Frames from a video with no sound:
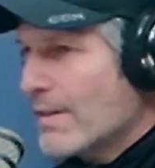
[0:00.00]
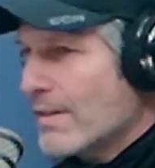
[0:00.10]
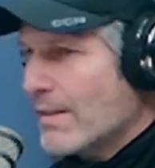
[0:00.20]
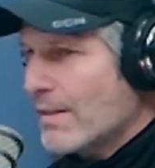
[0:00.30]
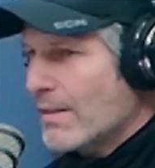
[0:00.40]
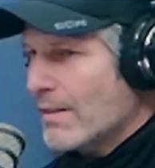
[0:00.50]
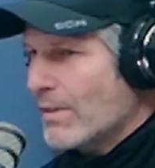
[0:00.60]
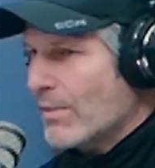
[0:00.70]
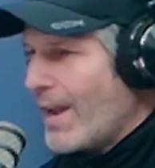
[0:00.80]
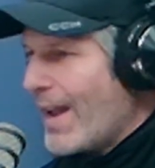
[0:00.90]
uh,
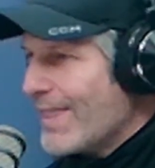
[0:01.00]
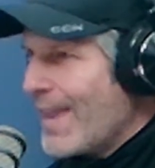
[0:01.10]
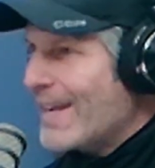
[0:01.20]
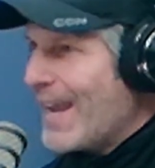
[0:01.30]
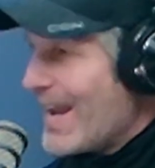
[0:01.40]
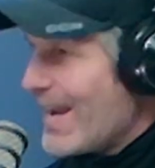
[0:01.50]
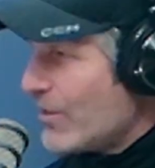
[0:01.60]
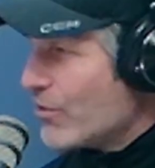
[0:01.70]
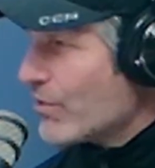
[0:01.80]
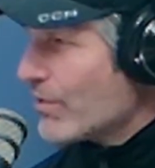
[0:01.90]
you know, at that
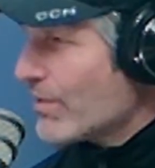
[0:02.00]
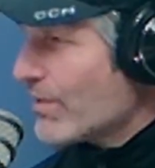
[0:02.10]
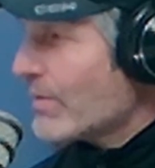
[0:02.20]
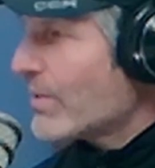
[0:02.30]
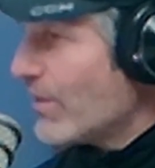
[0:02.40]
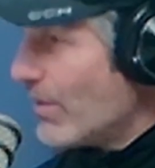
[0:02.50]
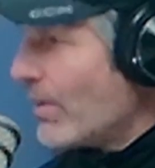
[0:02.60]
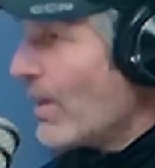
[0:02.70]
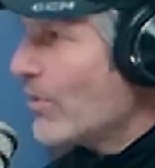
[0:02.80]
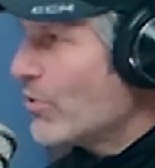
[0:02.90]
age, this is
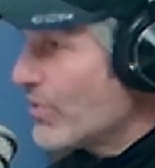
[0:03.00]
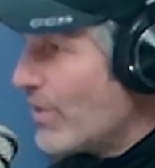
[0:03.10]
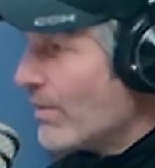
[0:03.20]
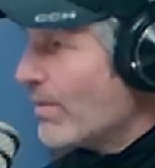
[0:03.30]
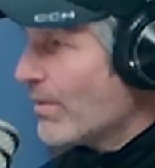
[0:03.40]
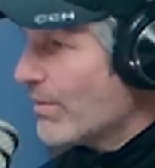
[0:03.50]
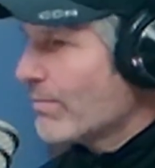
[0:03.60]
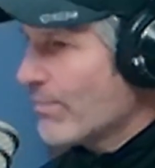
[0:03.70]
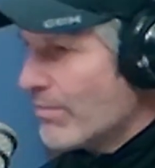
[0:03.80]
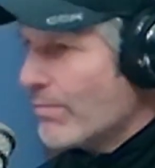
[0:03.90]
still an age that
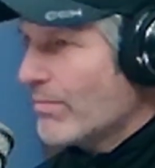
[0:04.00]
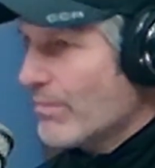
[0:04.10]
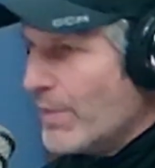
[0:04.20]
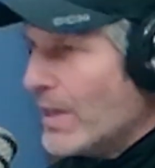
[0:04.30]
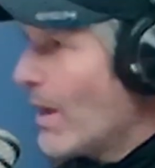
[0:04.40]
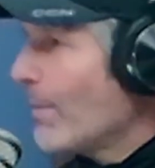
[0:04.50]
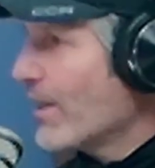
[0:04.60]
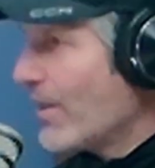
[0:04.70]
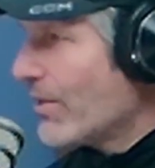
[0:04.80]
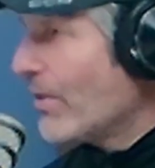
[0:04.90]
you're
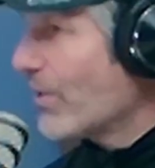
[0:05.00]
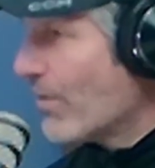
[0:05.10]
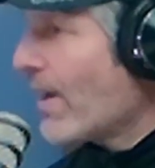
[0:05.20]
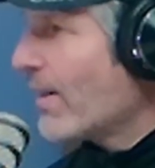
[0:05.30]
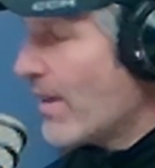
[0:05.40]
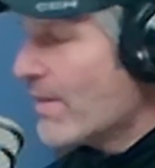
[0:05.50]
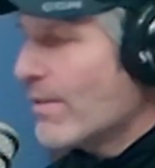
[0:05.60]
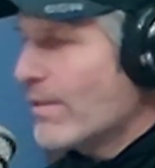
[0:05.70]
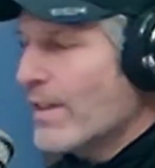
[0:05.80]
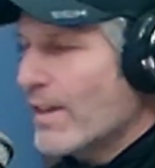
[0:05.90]
becoming an adult. You're not an
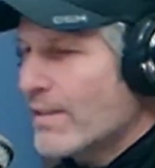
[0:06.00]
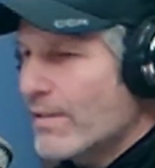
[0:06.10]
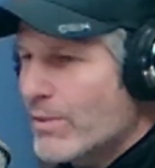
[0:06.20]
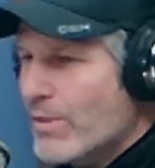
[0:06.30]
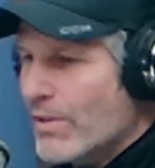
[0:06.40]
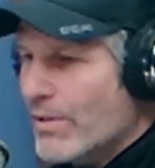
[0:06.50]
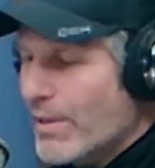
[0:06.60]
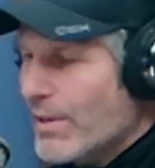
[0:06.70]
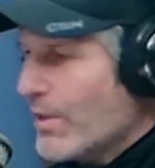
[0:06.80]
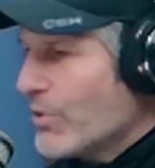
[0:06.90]
adult yet. Those
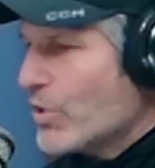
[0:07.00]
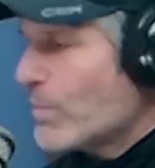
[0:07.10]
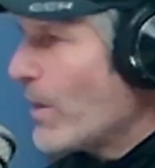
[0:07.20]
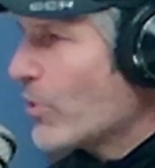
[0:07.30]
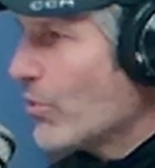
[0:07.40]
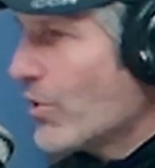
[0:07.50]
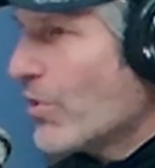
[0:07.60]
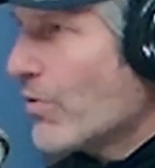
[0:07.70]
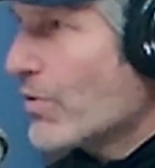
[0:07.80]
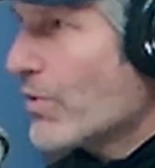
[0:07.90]
are just special
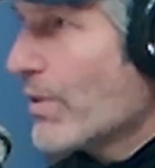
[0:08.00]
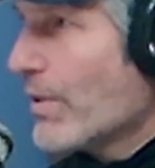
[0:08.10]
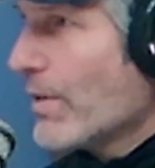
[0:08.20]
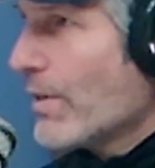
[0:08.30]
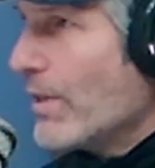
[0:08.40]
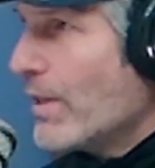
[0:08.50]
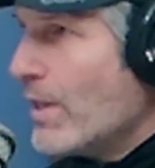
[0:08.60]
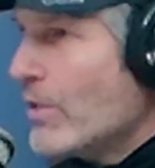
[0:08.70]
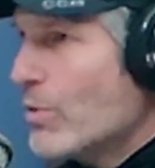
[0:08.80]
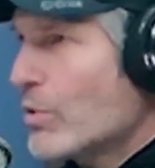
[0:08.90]
years
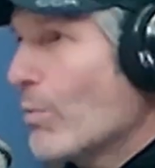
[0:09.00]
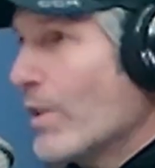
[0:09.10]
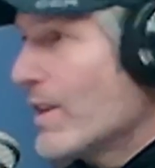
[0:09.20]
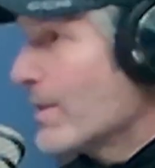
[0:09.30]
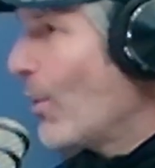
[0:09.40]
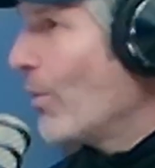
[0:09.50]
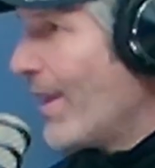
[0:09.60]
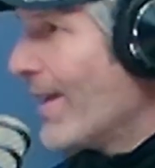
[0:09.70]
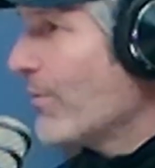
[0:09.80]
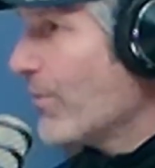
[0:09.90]
that teach you so many things
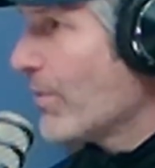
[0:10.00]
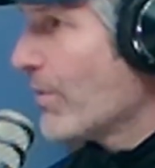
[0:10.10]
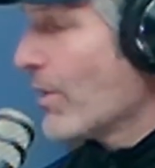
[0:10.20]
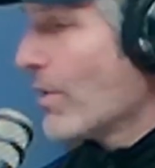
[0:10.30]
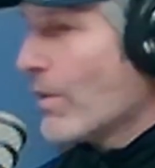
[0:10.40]
about life,